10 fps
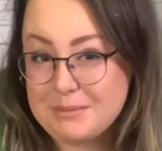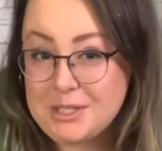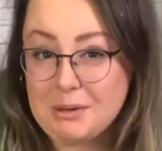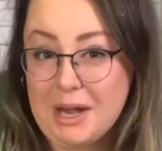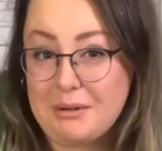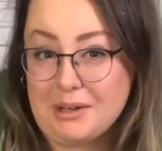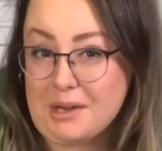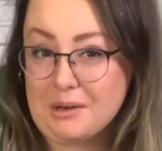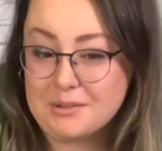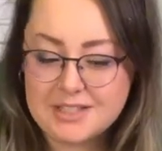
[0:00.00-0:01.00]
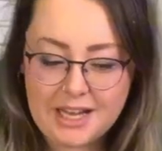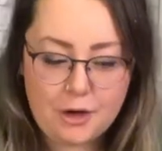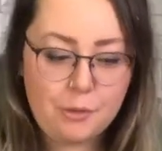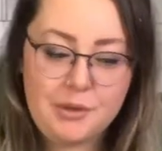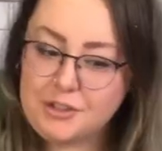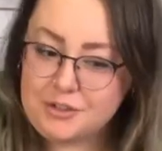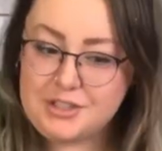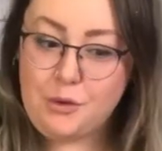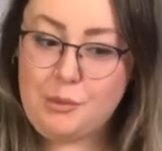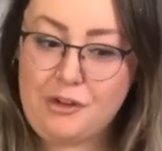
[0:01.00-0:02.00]
let me know how it goes. I hope it
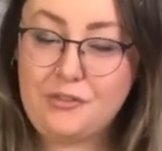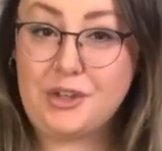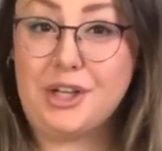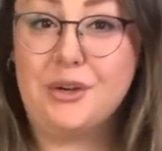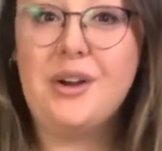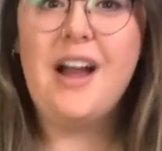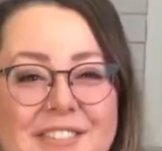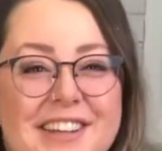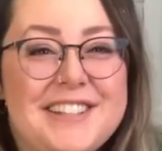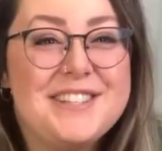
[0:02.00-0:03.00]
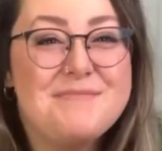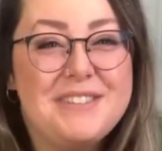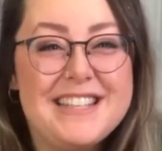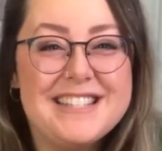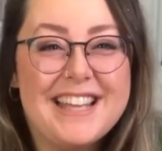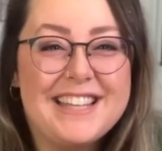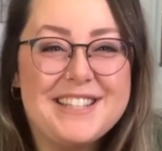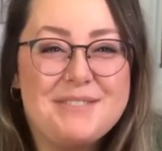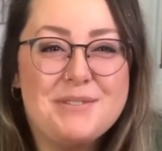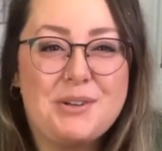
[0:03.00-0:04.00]
turns out well for you. Anyways, please like
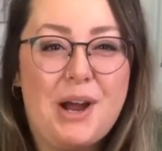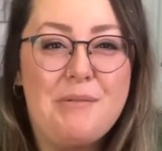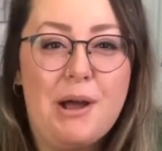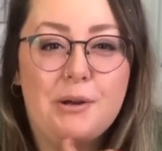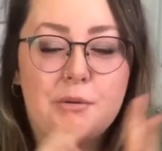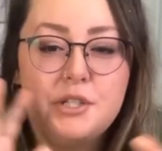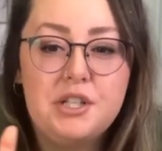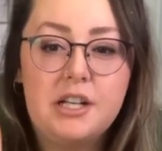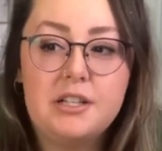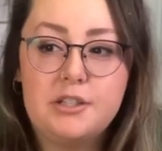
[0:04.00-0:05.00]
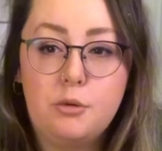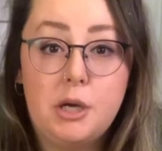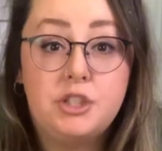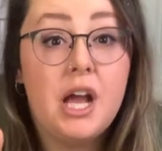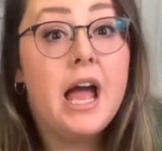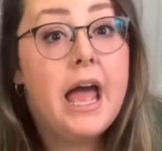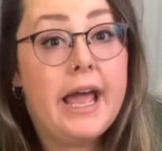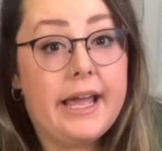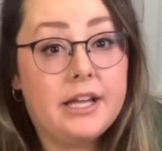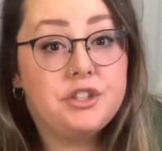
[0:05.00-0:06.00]
and subscribe. I'd appreciate it so much.
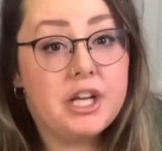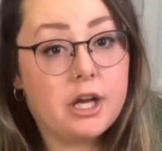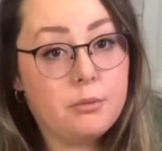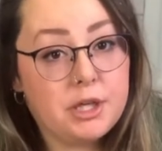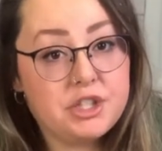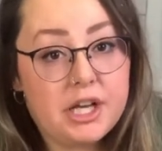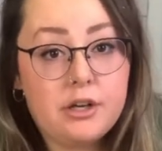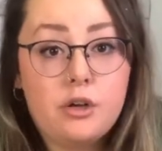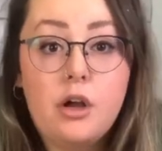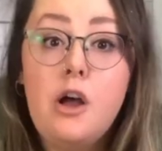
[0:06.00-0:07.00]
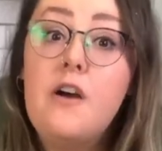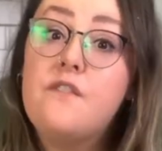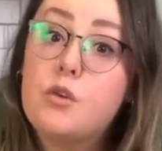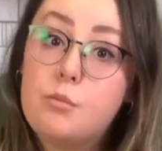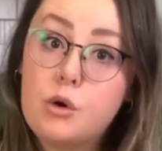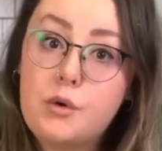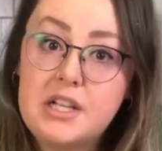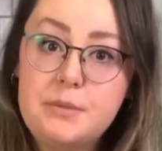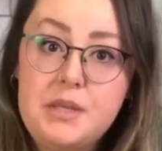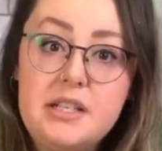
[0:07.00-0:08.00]
And check out my channel for more
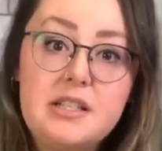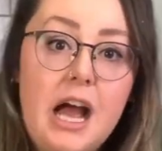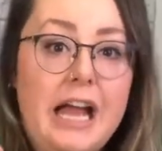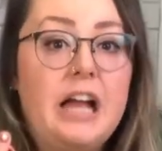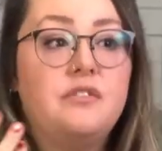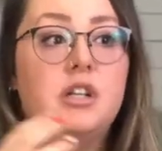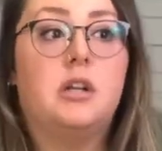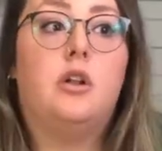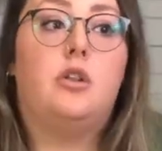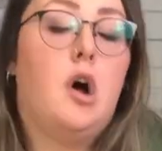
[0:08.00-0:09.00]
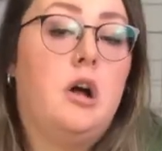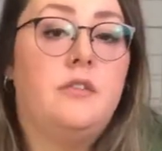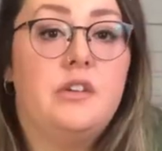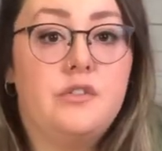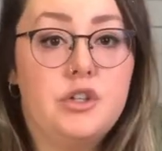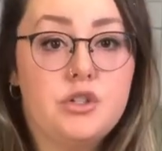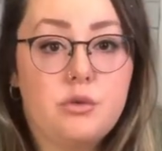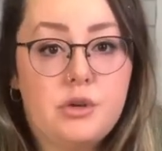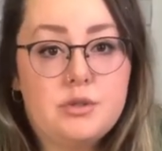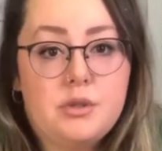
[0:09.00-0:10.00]
recipes. I have done a lot of different
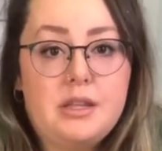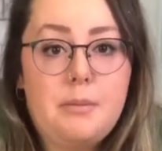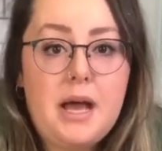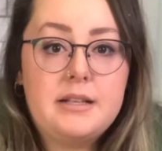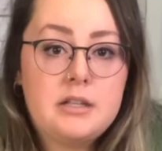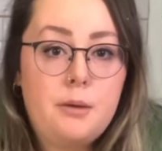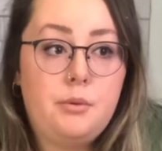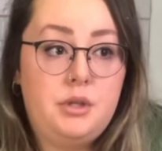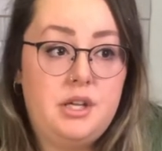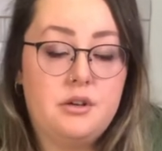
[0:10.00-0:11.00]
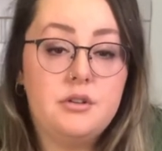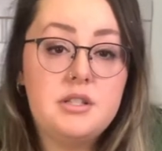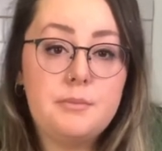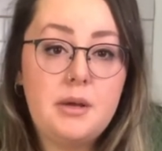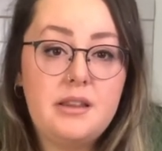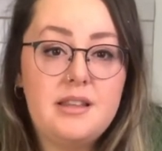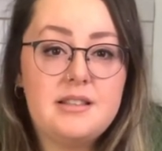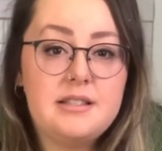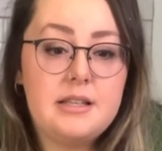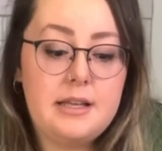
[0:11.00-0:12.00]
shorts within the past couple years, but
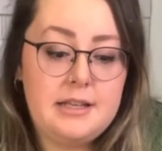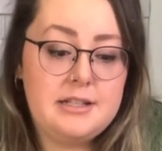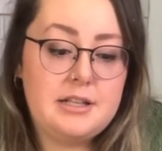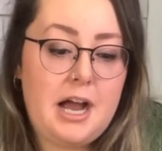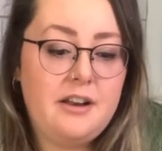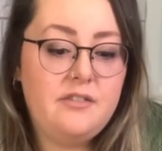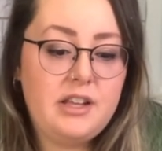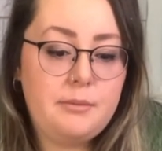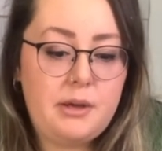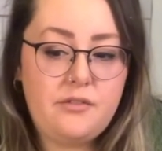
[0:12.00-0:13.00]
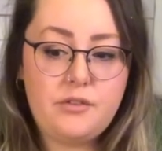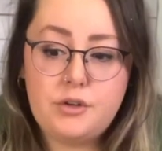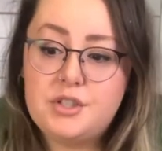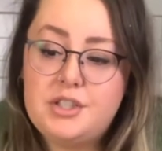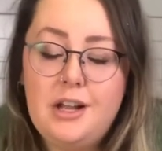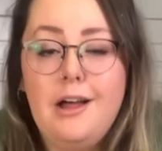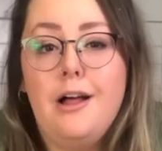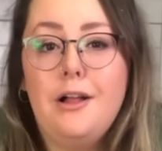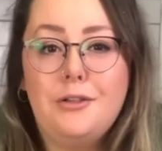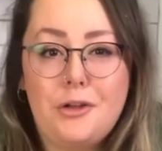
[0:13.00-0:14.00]
this is kind of like my first
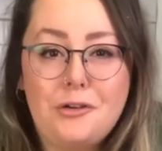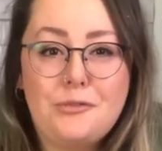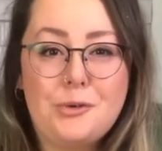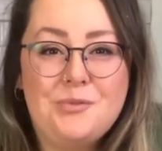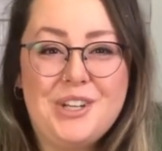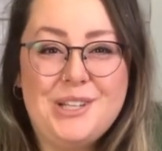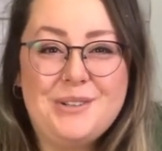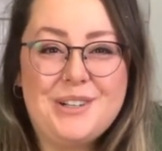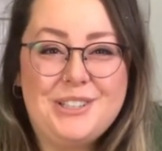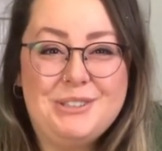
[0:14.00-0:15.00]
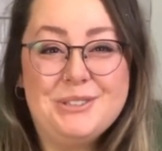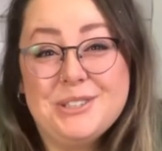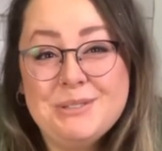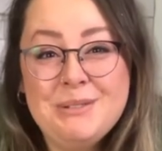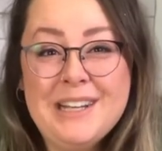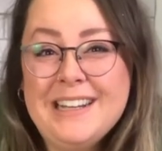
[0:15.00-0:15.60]
long form video on YouTube,